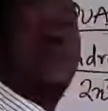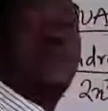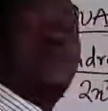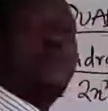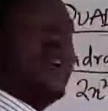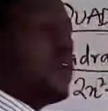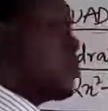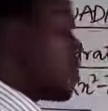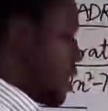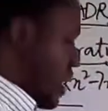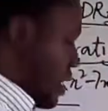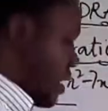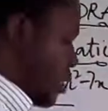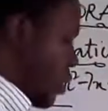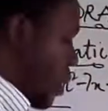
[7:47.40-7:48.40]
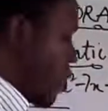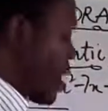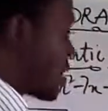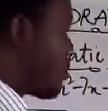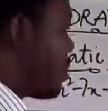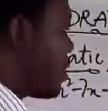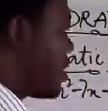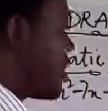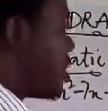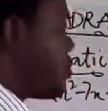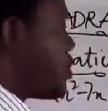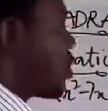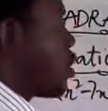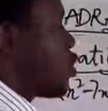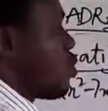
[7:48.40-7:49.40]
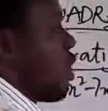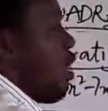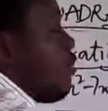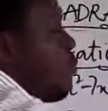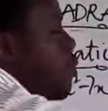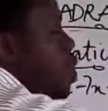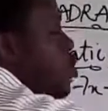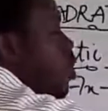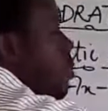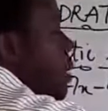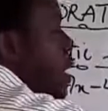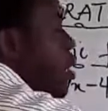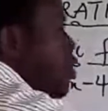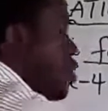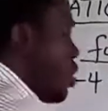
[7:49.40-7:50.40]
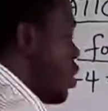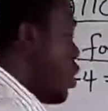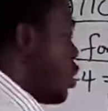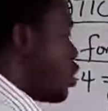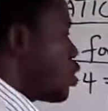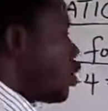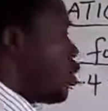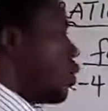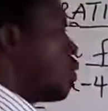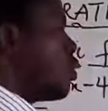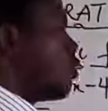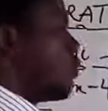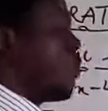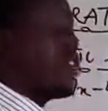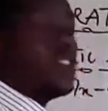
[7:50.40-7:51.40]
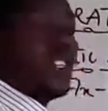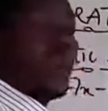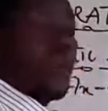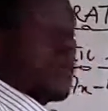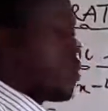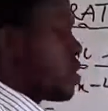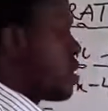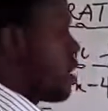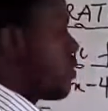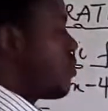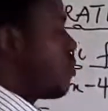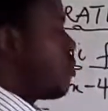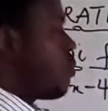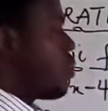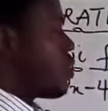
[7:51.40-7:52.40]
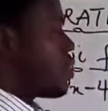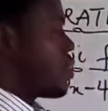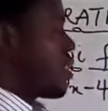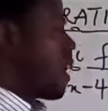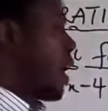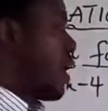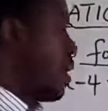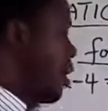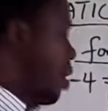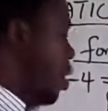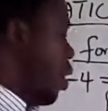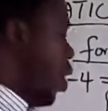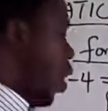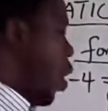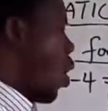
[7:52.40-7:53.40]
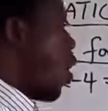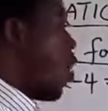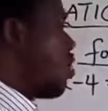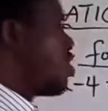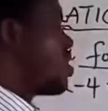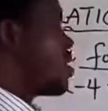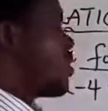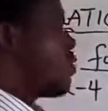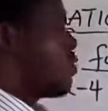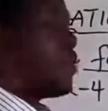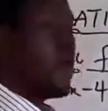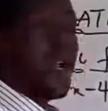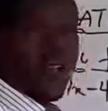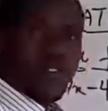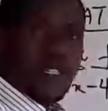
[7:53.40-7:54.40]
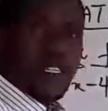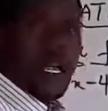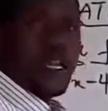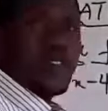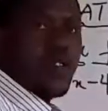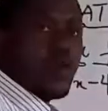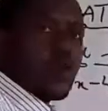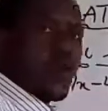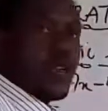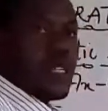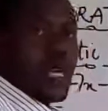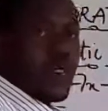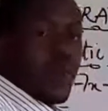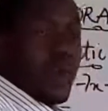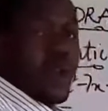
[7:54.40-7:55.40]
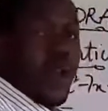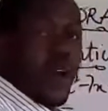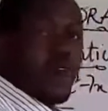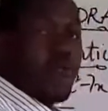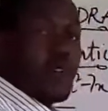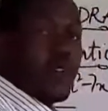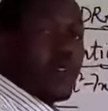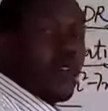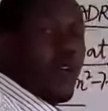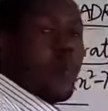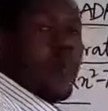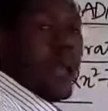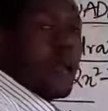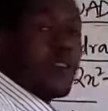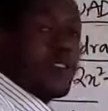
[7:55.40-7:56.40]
values like this, why we are splitting is because we have plus or minus. So we first take plus 7 plus 9, or 7 minus 9. So because that's why we have plus or minus